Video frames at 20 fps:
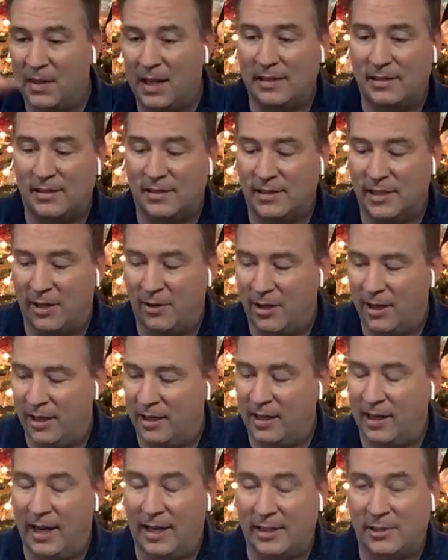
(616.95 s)
necessary
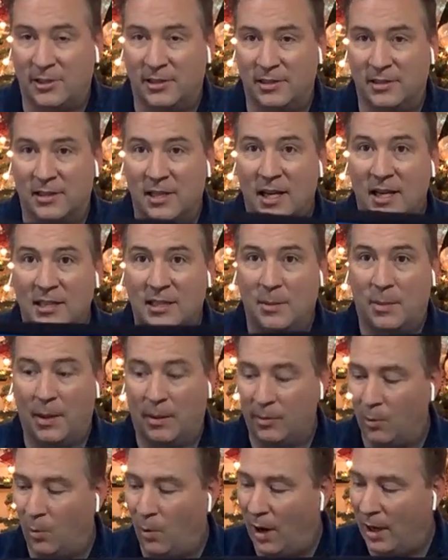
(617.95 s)
connections to be
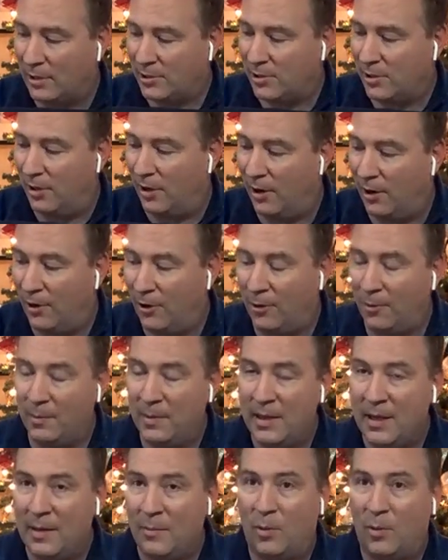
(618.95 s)
able to watch it at home,